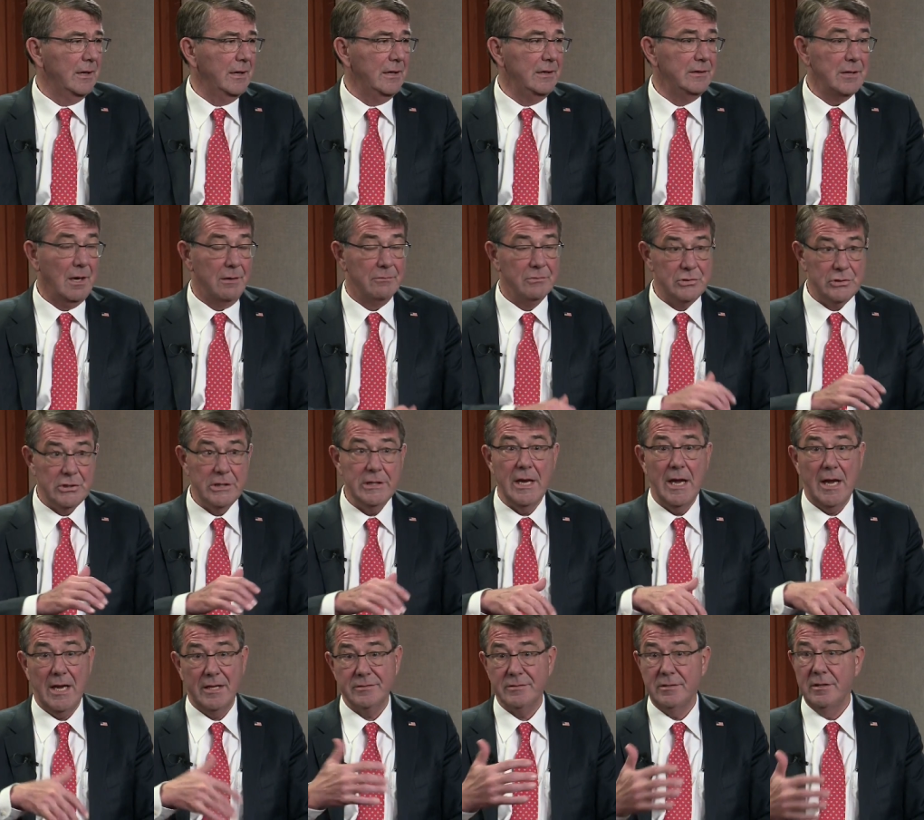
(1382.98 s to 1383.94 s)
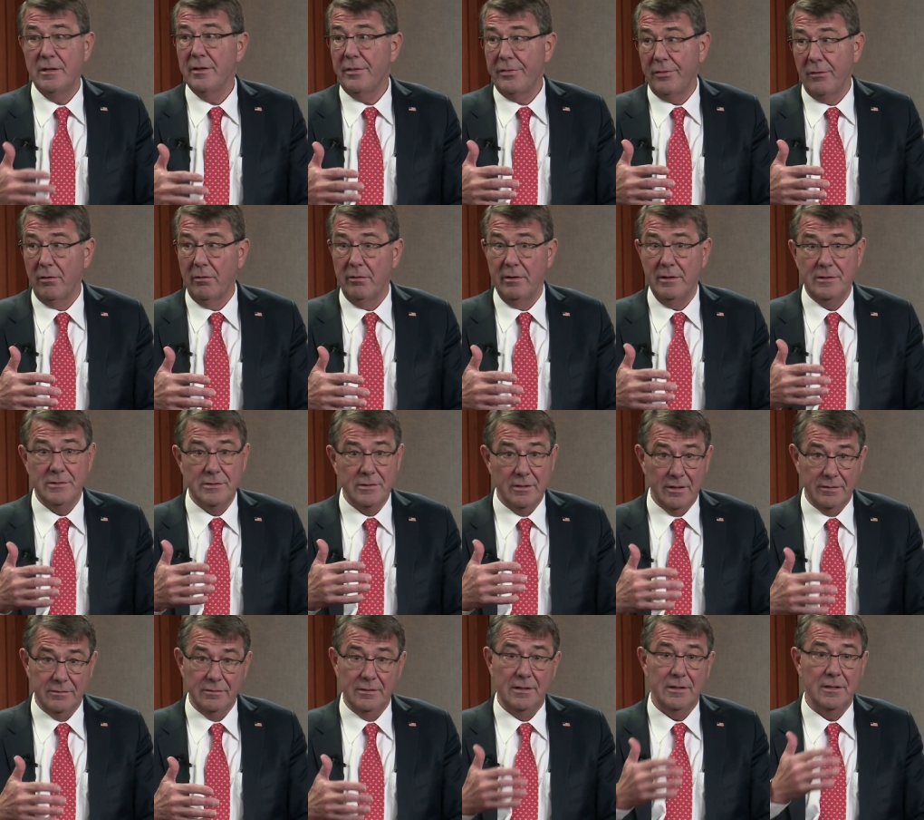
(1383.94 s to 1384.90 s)
at any time. She has the authority.
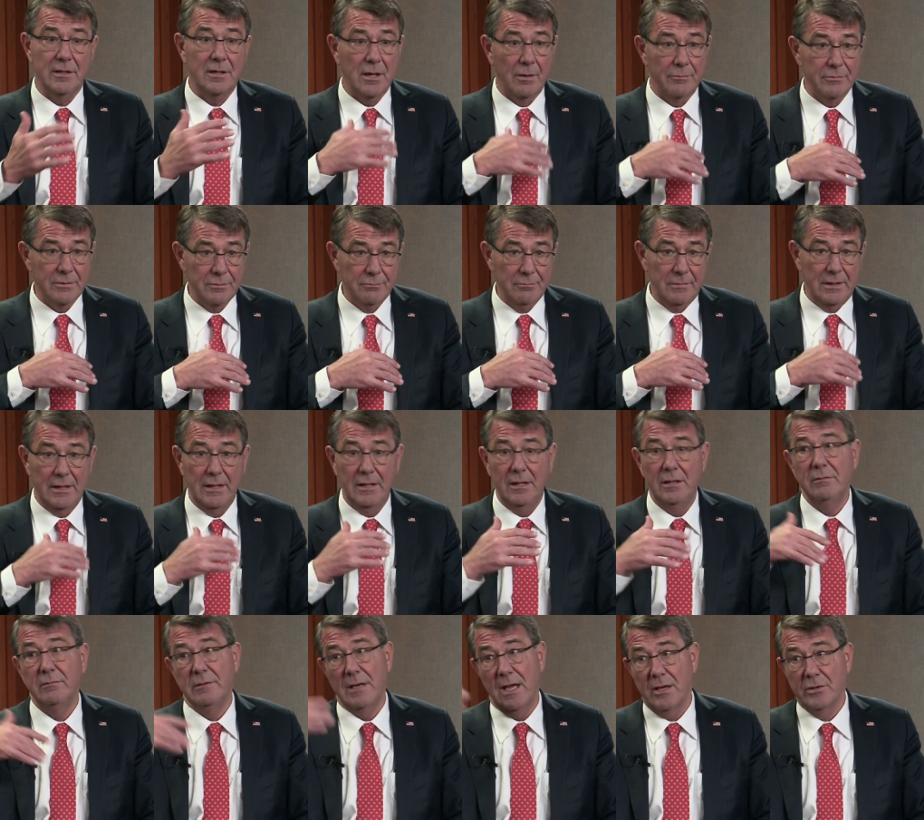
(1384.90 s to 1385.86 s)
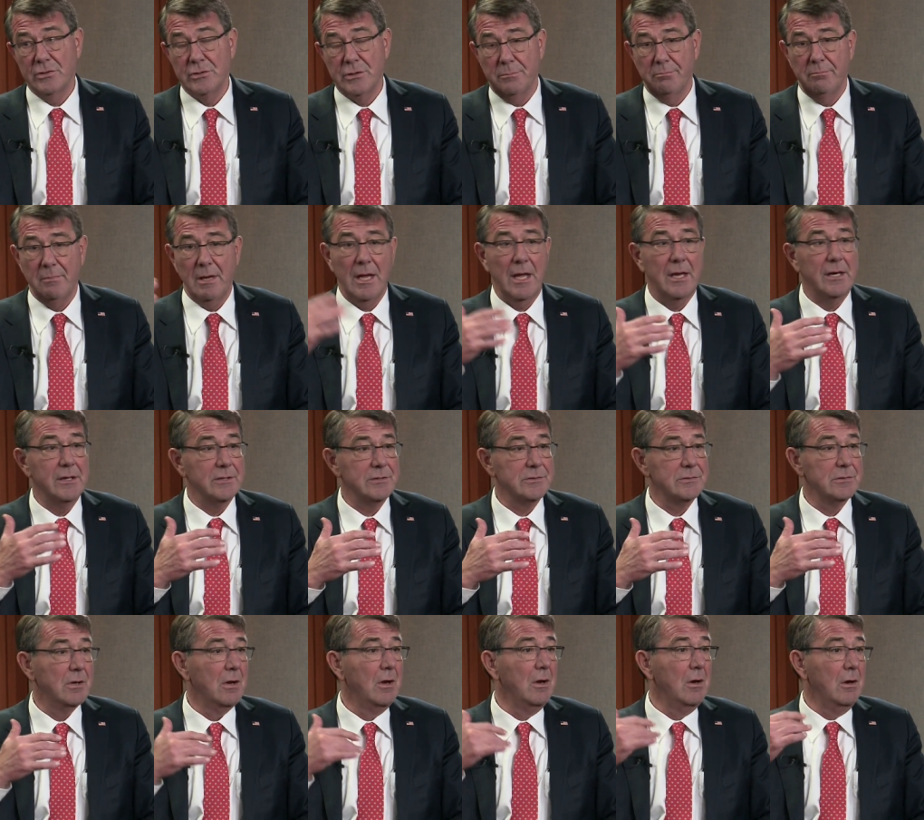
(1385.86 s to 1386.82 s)
She doesn't need to come to me now, Jim
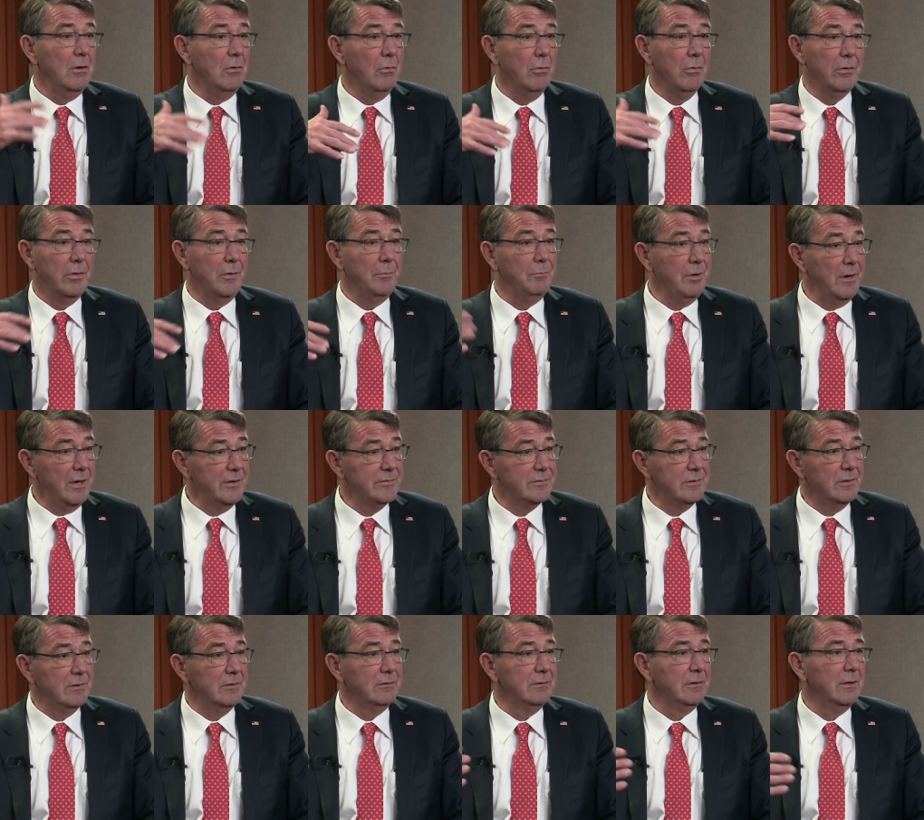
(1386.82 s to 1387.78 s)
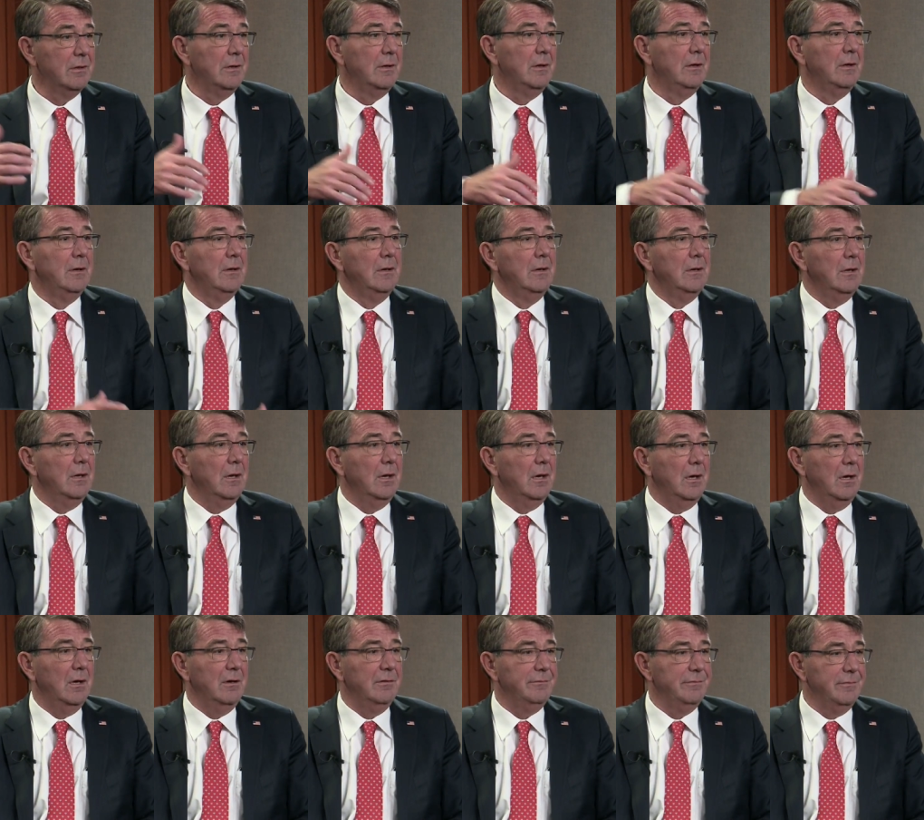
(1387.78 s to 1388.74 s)
Mattis, or the president
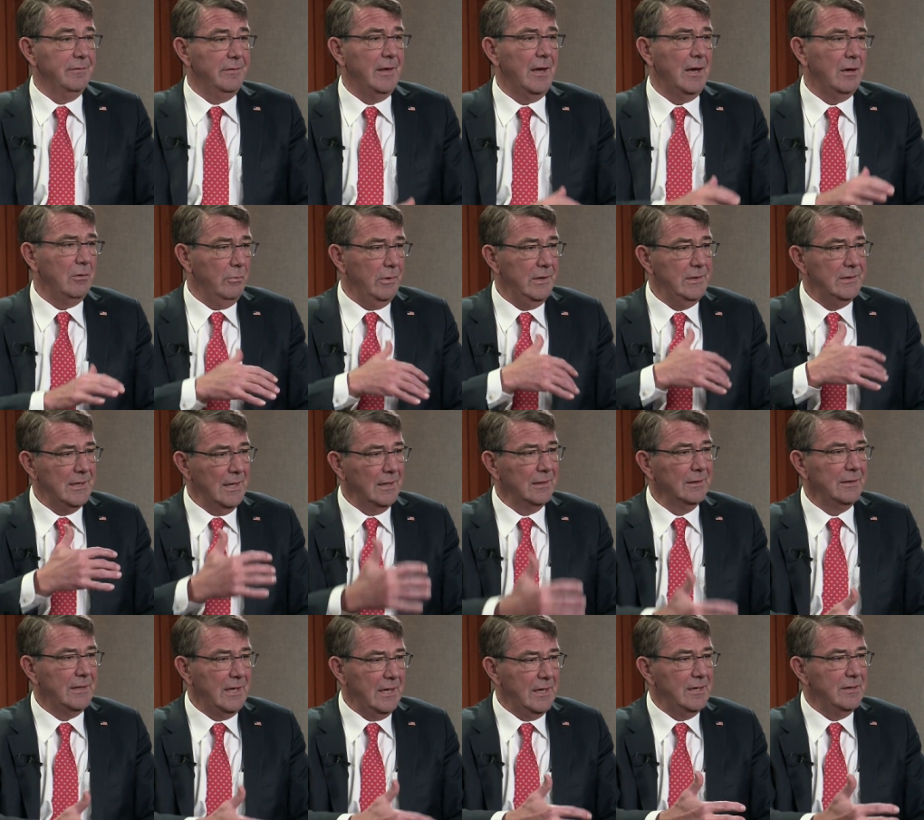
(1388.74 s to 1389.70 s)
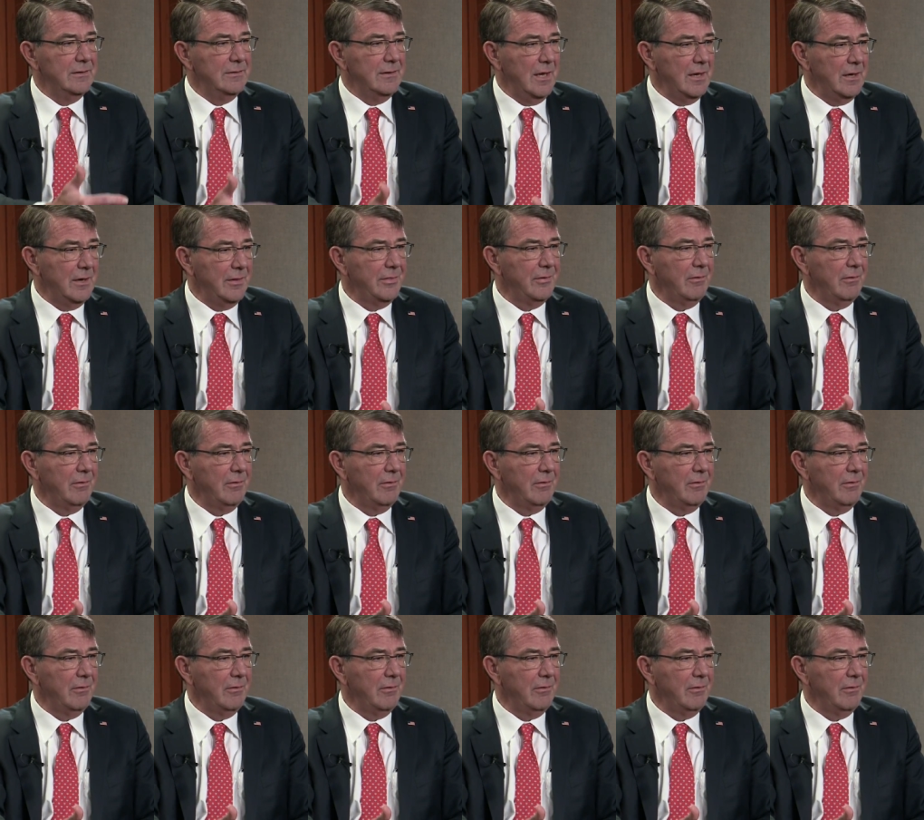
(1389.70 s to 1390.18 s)
uh, for that. We delegated that